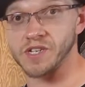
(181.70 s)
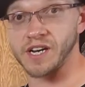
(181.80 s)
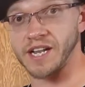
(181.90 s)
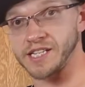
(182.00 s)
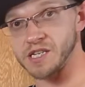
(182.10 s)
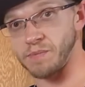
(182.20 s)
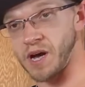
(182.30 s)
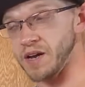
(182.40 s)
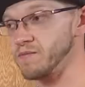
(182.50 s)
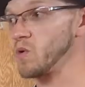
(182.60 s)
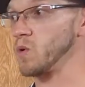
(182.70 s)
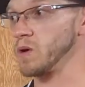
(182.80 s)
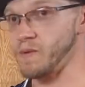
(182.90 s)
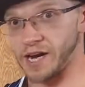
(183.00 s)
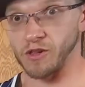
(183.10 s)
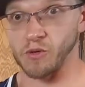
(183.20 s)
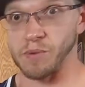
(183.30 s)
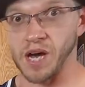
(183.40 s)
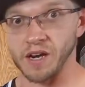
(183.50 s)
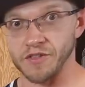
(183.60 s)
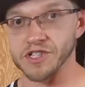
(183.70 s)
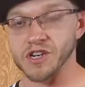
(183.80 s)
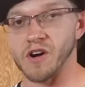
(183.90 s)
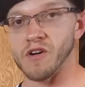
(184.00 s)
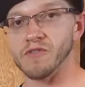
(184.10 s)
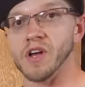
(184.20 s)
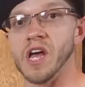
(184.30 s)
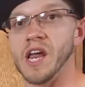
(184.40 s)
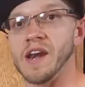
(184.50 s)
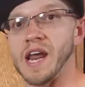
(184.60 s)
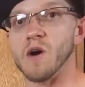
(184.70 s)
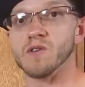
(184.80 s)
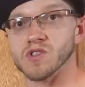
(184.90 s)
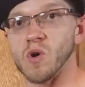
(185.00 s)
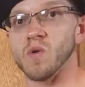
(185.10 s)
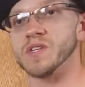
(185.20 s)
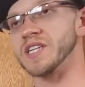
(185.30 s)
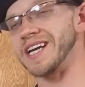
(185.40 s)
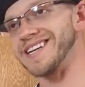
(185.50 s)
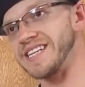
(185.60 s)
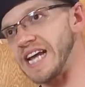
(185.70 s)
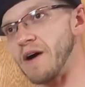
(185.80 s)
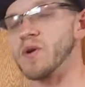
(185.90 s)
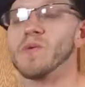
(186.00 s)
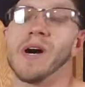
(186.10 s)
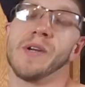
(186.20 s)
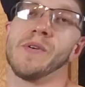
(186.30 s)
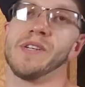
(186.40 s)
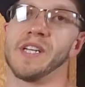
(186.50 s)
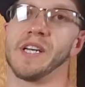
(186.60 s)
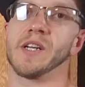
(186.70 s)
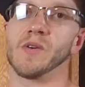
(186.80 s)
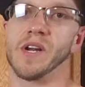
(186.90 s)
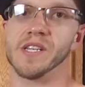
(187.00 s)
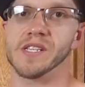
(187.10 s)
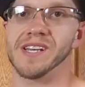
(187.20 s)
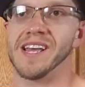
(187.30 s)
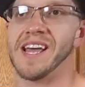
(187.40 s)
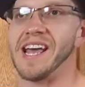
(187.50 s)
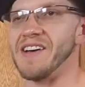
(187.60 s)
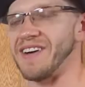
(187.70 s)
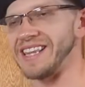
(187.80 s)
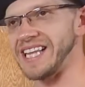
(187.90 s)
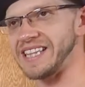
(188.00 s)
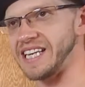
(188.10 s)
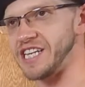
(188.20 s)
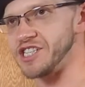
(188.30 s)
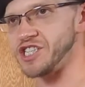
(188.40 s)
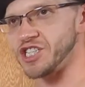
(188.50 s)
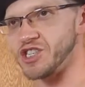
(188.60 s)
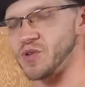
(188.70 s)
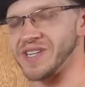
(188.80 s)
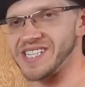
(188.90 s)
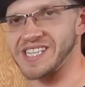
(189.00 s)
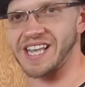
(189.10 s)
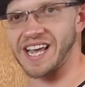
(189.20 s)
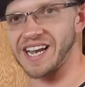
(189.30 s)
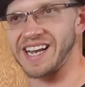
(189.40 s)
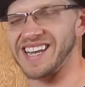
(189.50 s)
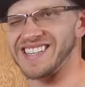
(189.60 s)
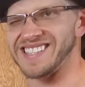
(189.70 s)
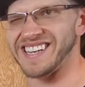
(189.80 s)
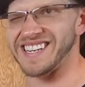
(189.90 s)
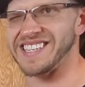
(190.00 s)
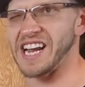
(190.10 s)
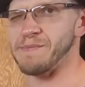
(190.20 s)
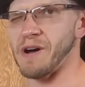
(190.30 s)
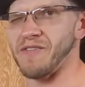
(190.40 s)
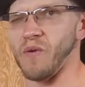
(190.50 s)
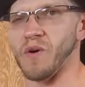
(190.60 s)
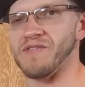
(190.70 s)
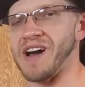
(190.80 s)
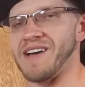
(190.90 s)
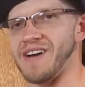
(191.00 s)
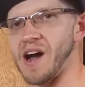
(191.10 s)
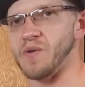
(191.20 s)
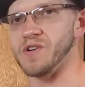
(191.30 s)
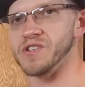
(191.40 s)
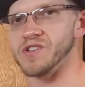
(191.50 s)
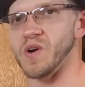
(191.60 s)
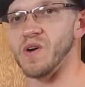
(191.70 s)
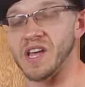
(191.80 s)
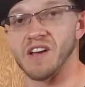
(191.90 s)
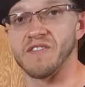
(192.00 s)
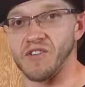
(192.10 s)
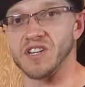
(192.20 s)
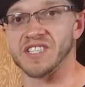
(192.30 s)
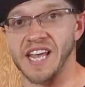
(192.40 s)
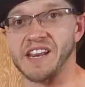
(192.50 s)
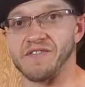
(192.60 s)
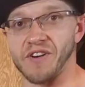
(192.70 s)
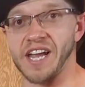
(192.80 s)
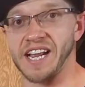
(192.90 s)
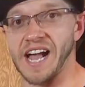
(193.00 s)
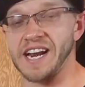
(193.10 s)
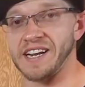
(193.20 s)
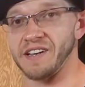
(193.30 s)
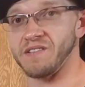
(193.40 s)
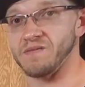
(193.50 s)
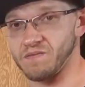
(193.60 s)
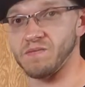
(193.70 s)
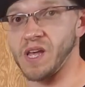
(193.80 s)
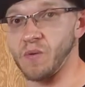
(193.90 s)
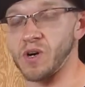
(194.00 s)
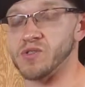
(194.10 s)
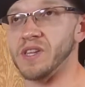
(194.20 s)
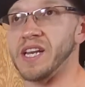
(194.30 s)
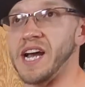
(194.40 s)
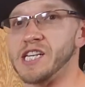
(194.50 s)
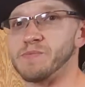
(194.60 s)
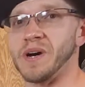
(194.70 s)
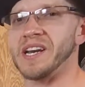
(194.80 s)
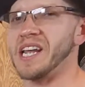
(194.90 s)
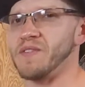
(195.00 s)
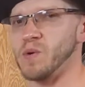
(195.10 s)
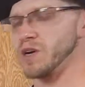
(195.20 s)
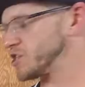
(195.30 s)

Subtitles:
an Instapot or a regular pot on the stove, now its goal is to get down to 110 degrees. If I let the Ninja just do its thing, it's going to take about 4 to 5 hours. So for a set it and forget it kind of deal, it works really nice. But if you want